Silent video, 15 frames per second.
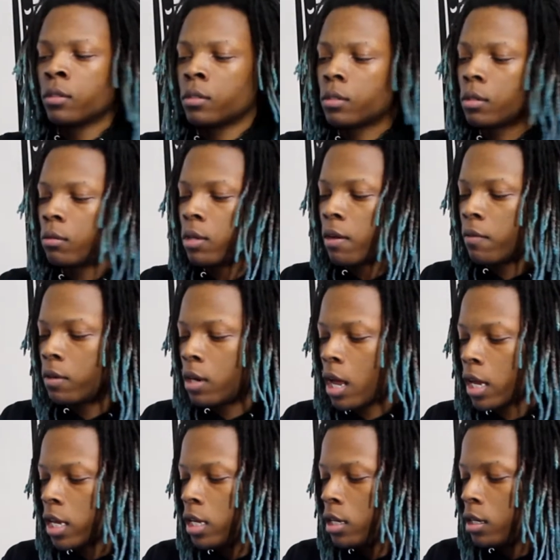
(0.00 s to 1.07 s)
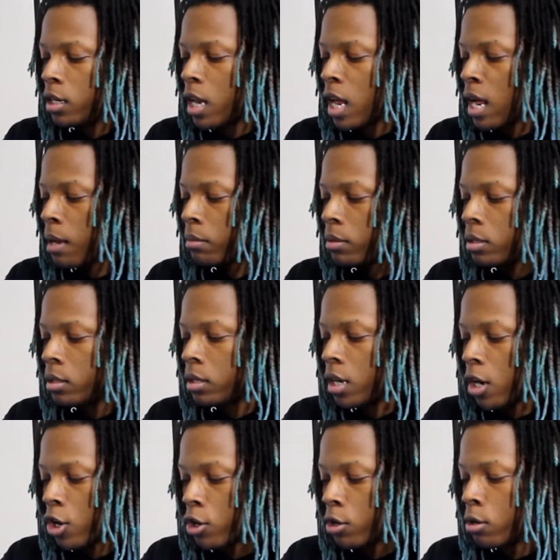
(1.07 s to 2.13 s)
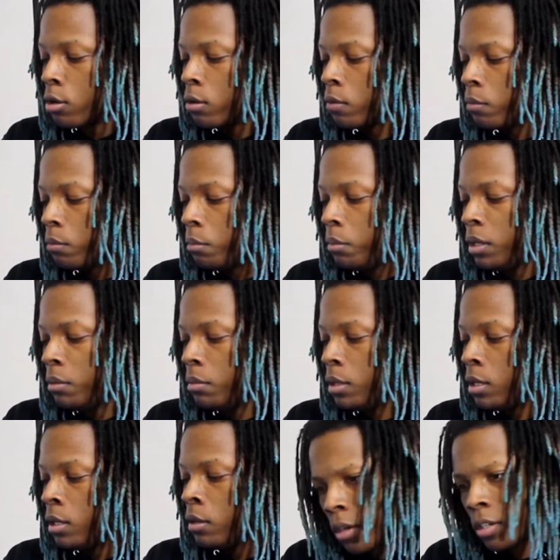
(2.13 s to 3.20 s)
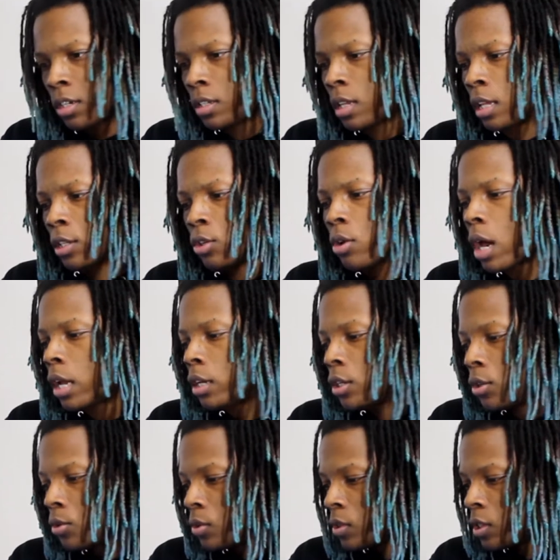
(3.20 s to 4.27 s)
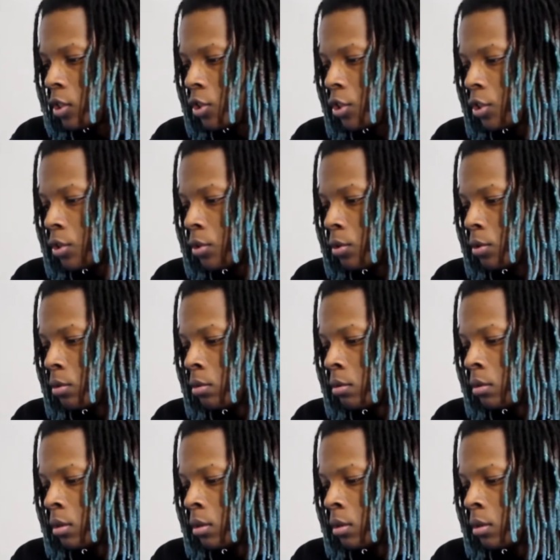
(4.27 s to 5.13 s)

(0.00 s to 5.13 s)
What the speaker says: So we have a Nike Adapt Earl BB. It's just telling you how to use the shoe,